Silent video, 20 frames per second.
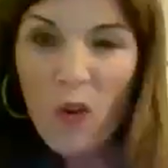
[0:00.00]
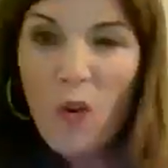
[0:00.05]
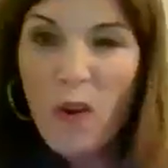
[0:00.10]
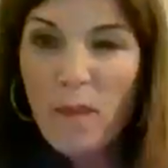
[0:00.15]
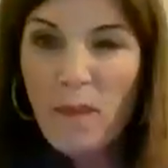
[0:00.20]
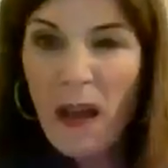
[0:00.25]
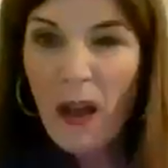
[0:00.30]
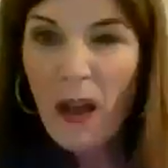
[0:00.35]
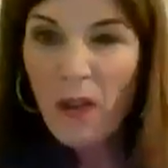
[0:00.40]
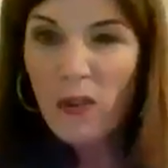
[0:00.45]

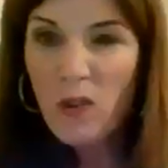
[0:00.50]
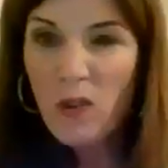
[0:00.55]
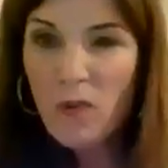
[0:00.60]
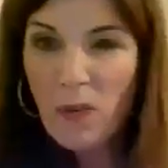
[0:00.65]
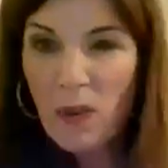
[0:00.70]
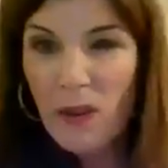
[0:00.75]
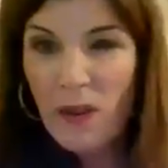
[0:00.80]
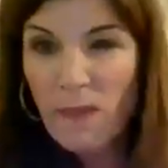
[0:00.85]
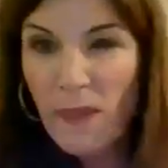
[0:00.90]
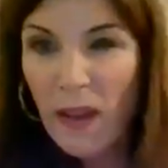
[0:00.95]
Okay.
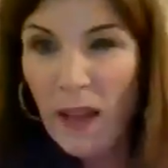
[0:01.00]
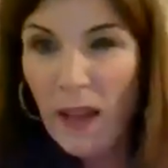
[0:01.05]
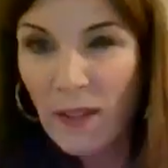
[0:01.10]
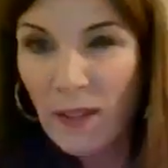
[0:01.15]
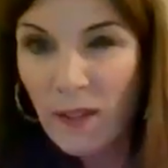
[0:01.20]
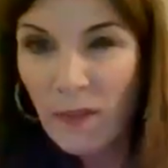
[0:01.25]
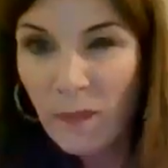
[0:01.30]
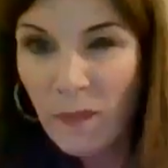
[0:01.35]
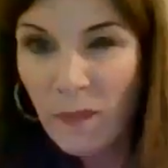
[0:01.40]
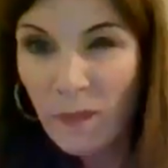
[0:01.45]
Ooh, a
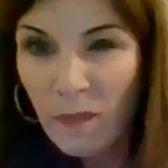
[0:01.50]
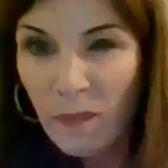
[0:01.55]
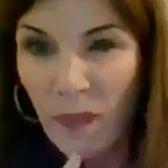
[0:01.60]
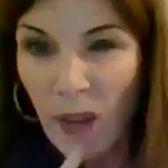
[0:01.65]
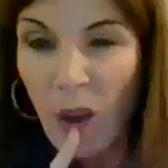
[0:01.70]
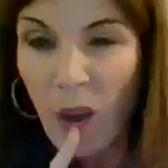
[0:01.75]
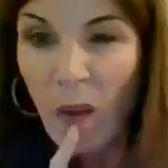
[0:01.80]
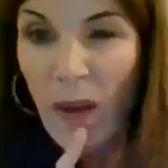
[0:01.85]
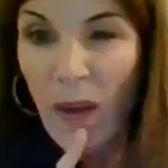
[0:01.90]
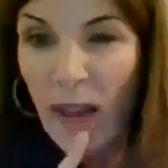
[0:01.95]
mountain. Who put a
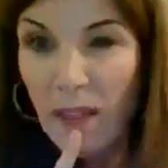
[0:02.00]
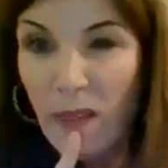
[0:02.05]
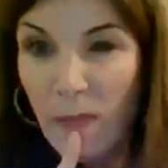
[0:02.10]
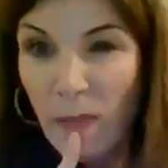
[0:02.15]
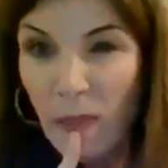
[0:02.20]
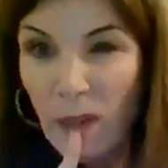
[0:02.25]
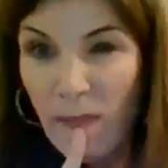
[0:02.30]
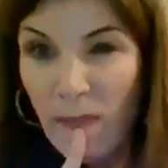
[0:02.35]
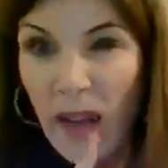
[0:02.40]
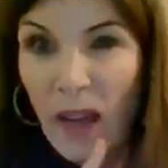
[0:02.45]
mountain?
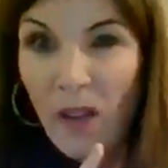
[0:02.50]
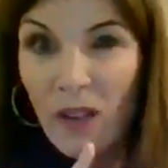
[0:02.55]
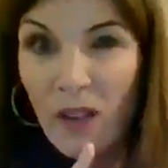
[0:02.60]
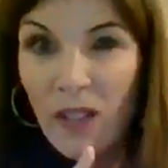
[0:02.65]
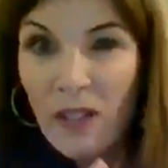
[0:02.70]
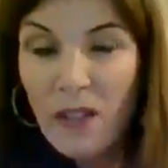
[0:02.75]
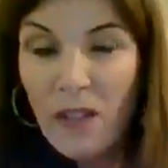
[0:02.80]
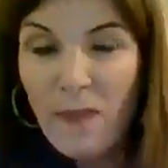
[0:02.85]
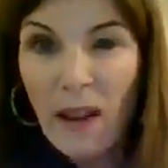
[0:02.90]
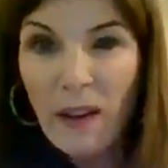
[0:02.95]
Oh, Ellie
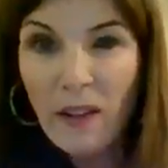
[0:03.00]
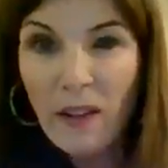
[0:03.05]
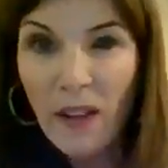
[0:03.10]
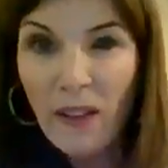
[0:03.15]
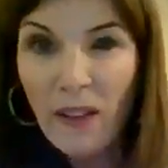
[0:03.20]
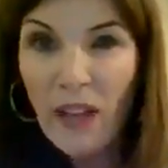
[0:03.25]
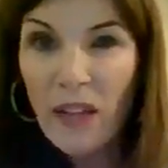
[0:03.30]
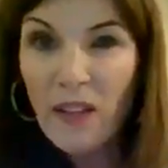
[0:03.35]
put a mountain in